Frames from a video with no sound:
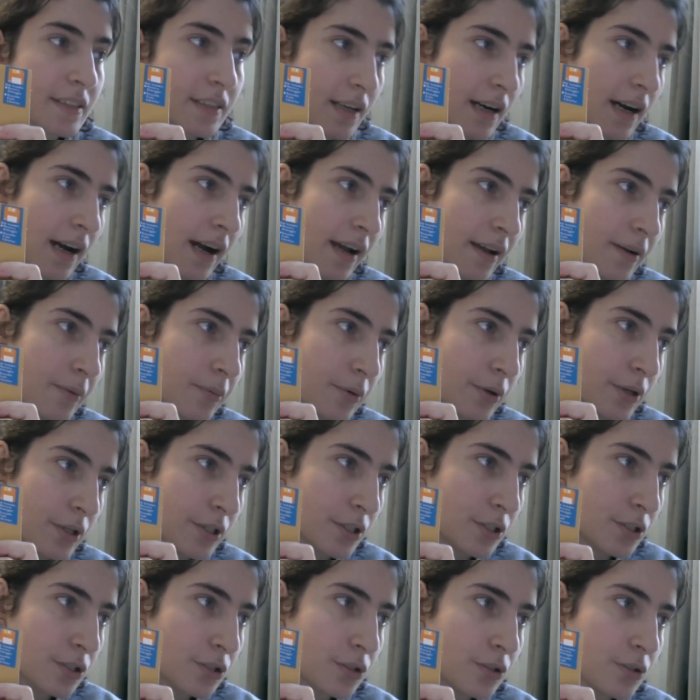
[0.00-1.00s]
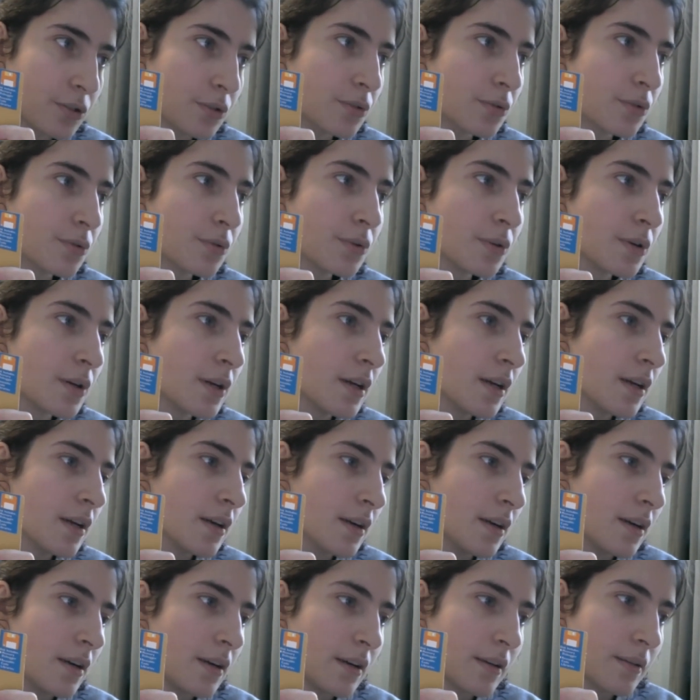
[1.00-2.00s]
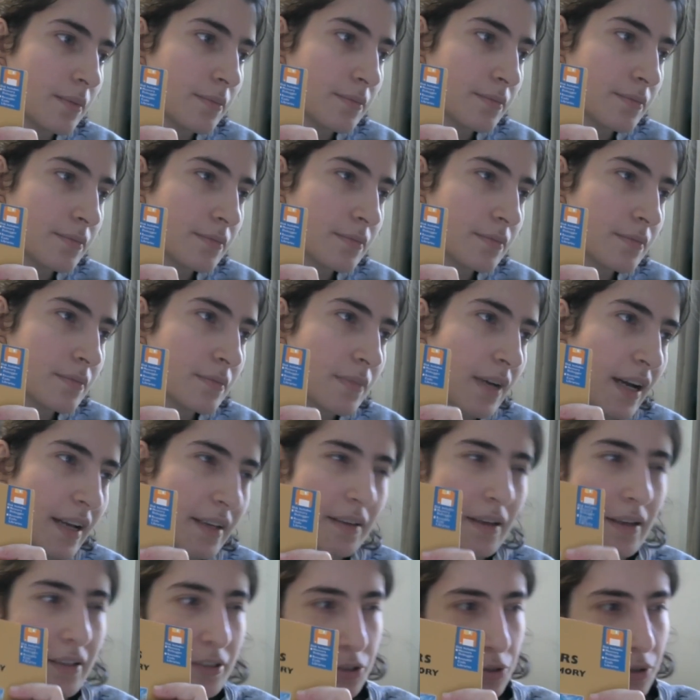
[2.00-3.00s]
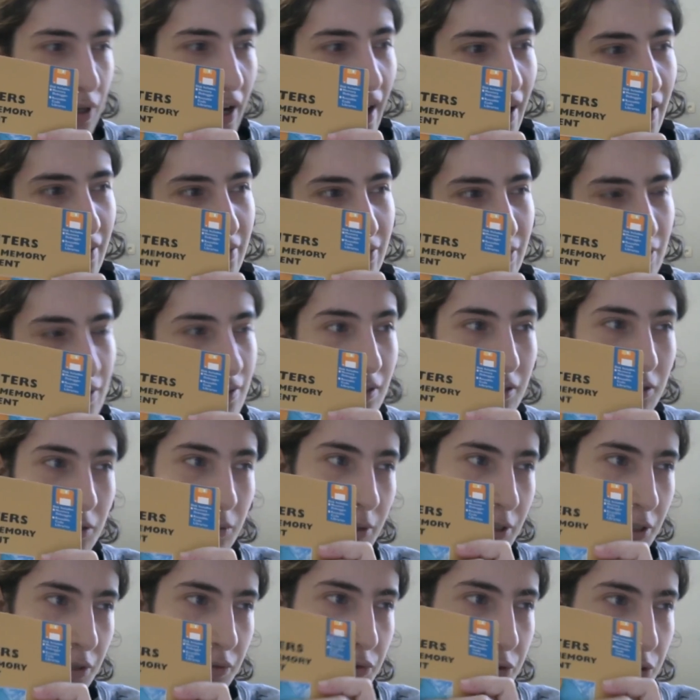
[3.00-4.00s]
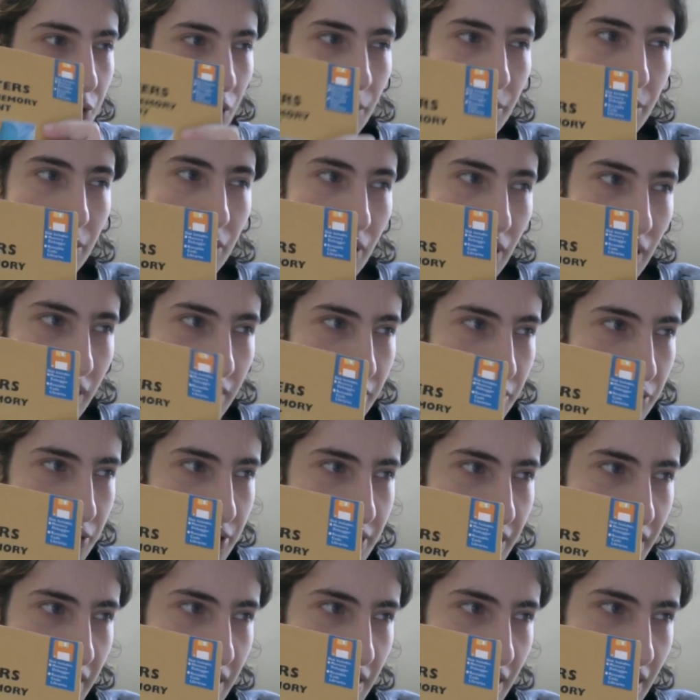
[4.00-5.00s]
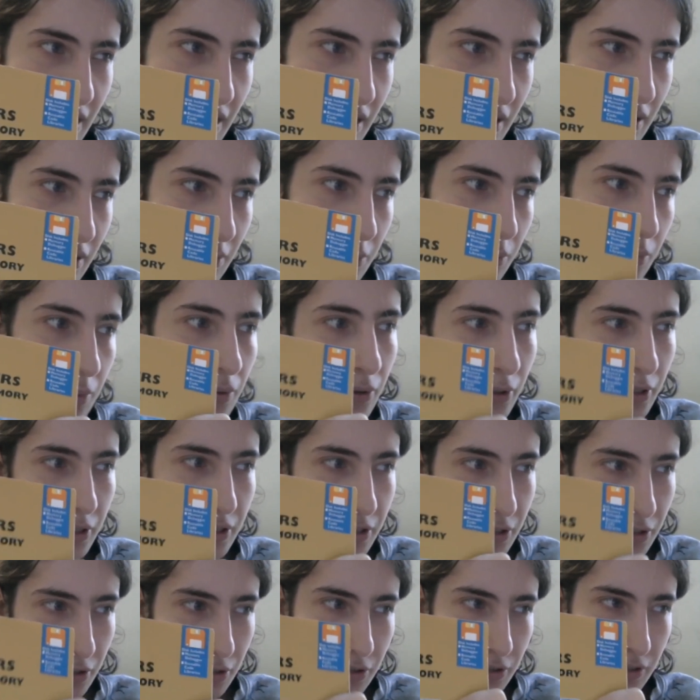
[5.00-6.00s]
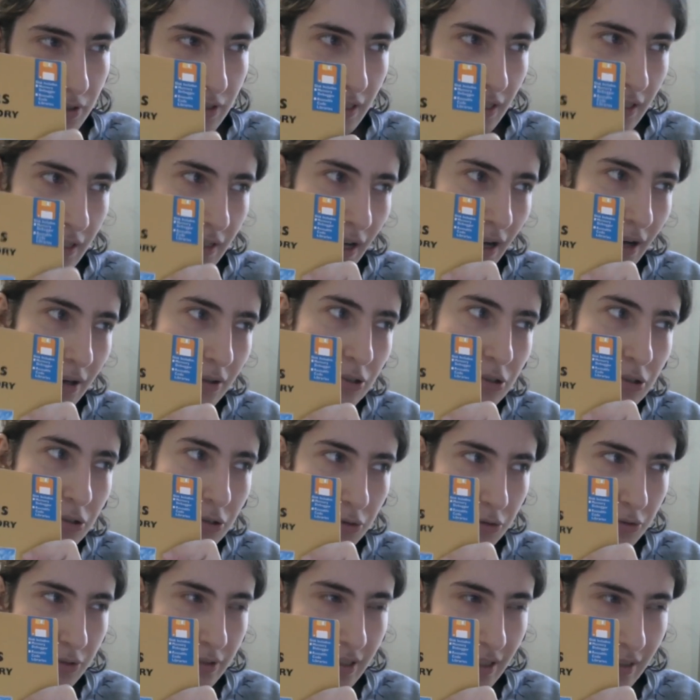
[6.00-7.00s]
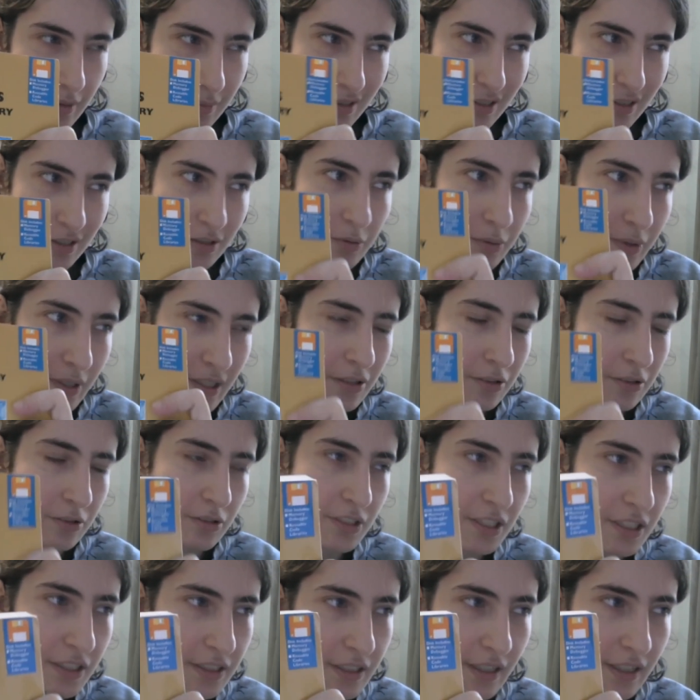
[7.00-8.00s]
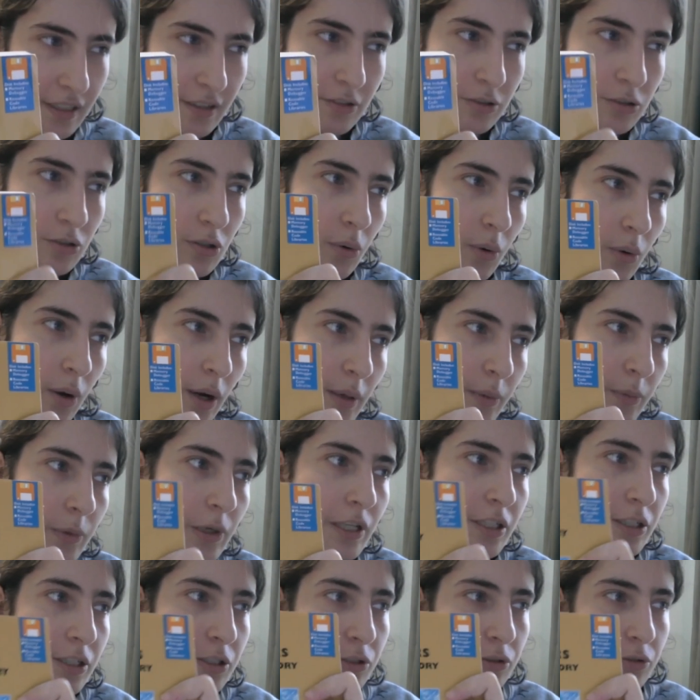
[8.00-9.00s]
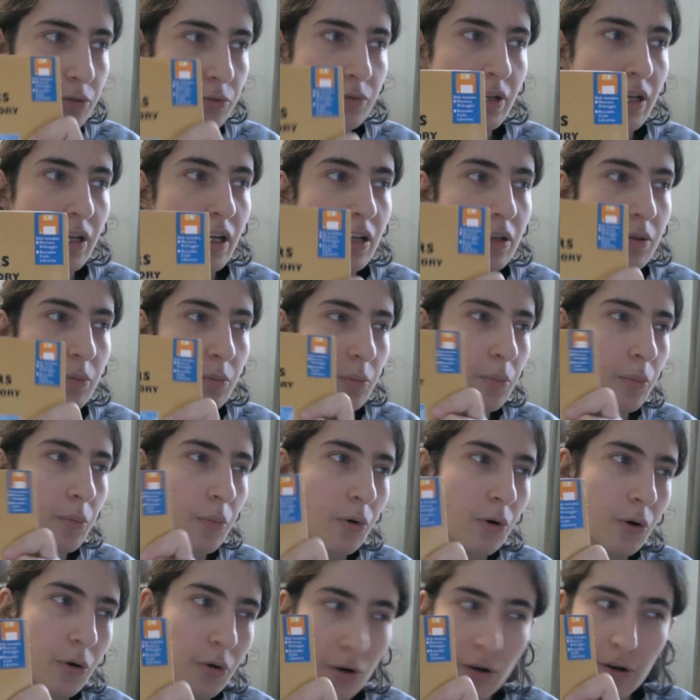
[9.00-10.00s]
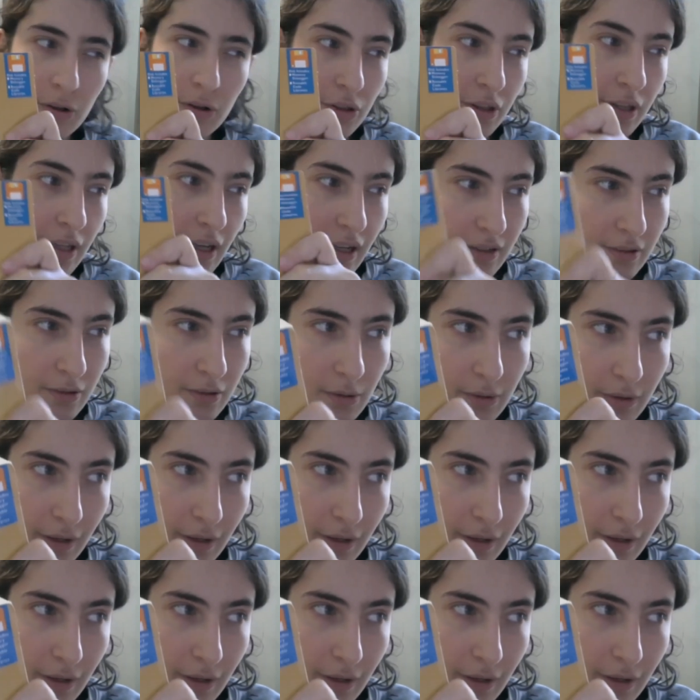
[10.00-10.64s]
I wanted to, I do have a little bit of trouble understanding pointers and how to use them in greater detail, so I wanted to read more on that.